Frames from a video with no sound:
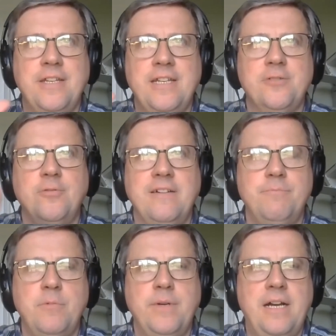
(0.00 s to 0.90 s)
the national
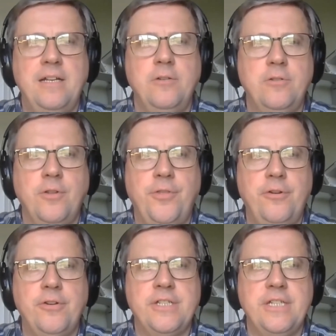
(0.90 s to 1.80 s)
government, but our local
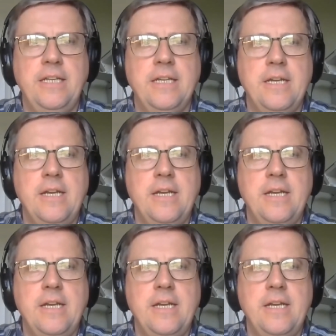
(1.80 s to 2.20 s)
authority,